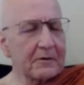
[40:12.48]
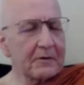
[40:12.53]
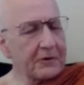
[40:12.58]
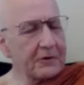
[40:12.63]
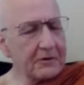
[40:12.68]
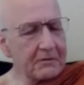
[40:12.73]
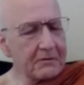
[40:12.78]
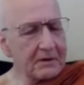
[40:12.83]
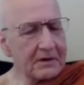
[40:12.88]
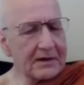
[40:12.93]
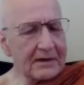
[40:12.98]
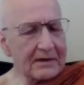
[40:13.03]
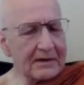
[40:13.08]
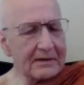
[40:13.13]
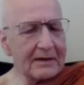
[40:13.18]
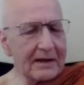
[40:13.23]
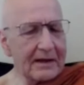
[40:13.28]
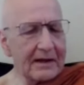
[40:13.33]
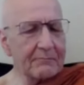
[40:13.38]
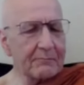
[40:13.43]
But if we don't
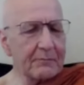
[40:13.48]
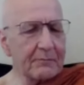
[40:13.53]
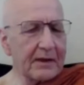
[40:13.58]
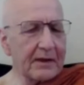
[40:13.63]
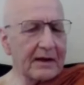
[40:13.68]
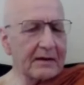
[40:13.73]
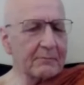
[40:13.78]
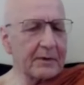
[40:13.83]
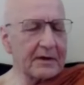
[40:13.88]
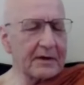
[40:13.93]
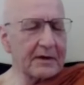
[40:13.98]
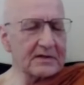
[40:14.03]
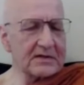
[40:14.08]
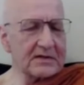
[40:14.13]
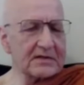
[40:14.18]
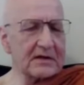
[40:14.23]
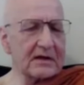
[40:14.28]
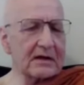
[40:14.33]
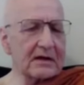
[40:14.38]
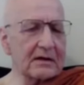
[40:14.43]
get that
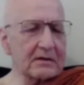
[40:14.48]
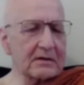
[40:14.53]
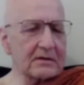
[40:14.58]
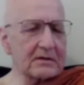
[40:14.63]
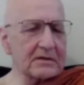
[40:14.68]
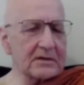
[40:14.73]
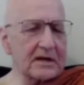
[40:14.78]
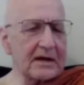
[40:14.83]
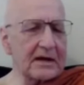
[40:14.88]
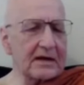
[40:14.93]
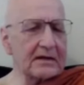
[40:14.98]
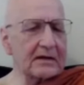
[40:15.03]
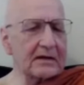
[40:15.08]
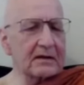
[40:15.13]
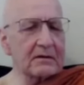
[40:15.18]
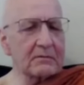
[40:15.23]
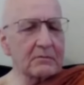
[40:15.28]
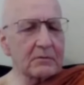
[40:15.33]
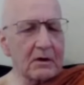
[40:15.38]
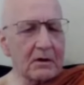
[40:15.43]
basic
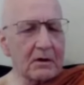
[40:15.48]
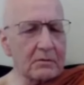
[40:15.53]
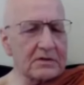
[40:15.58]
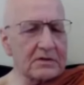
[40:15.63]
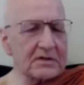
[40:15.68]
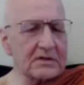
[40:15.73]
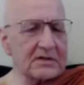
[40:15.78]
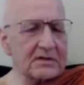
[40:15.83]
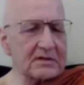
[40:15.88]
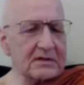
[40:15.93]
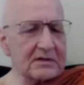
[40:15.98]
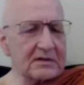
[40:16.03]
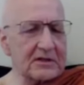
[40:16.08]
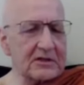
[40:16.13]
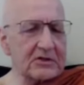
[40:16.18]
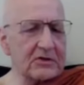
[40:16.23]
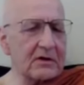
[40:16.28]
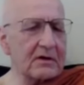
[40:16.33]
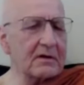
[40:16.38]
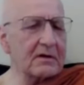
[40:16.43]
understanding, then we're always
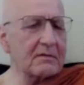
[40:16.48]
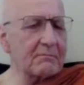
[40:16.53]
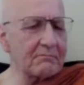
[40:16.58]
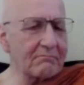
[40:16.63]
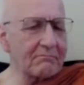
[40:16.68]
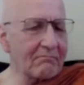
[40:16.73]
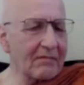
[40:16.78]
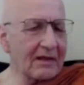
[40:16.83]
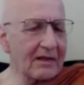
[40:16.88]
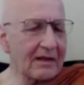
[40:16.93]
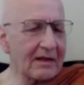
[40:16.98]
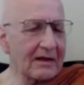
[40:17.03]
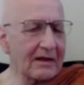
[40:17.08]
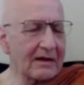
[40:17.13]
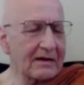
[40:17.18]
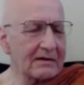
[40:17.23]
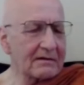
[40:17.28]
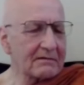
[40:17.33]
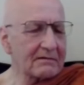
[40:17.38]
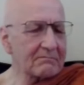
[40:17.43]
just trying to
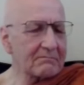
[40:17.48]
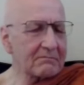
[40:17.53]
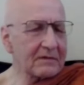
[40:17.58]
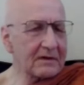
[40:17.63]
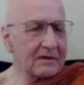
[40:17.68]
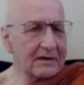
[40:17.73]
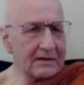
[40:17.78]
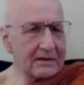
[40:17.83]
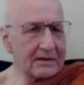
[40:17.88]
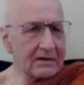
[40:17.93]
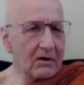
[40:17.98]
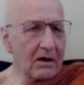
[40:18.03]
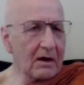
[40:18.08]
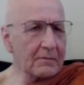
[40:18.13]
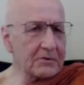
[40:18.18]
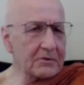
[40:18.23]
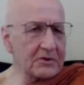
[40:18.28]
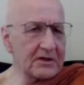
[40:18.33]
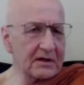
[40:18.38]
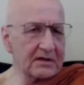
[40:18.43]
get the
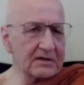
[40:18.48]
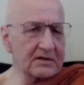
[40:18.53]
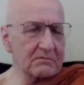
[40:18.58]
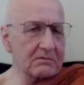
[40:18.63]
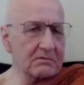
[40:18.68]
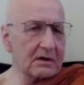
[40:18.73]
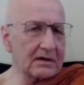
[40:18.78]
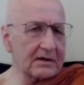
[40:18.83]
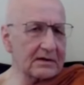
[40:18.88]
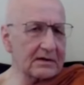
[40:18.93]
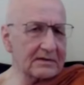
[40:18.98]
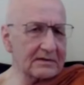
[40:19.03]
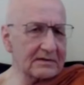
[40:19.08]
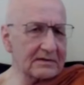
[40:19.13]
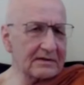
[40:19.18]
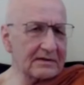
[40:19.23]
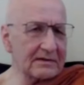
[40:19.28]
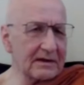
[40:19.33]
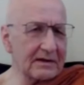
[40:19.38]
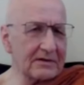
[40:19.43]
objects right.
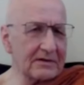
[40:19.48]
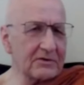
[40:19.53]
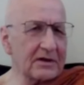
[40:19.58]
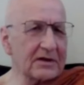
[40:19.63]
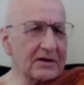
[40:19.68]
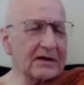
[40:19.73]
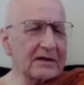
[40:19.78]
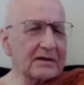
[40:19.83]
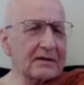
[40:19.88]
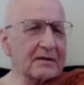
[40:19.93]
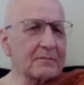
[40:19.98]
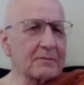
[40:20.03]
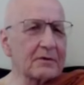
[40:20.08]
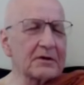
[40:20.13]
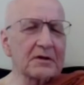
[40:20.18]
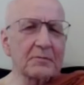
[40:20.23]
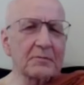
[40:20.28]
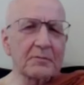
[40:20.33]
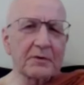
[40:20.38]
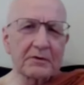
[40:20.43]
And you can get them a
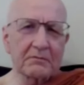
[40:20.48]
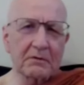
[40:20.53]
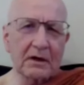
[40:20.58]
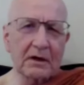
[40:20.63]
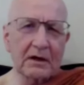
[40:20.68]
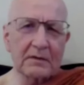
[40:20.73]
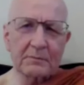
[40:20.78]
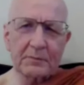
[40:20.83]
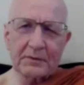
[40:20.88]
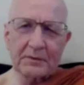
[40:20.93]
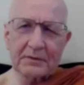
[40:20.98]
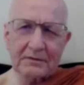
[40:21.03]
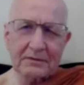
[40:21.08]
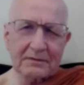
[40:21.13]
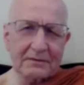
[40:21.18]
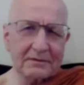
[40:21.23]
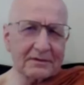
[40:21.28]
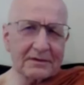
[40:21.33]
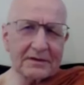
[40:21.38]
little bit right, but